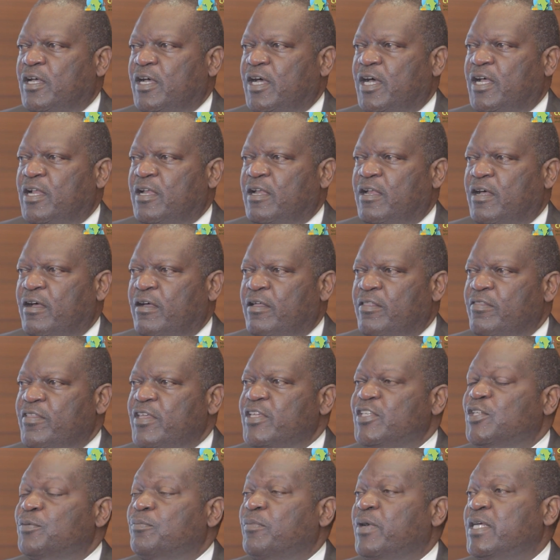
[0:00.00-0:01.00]
And
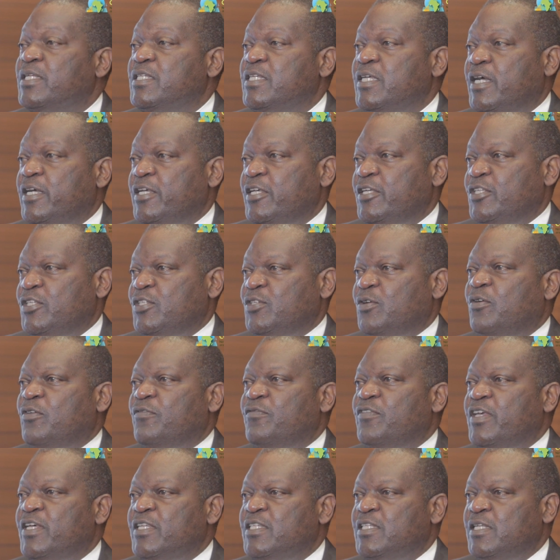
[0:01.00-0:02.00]
this matter is
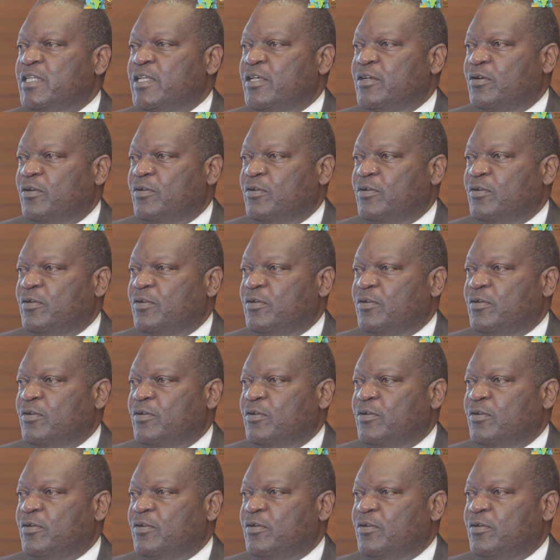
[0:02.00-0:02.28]
obviously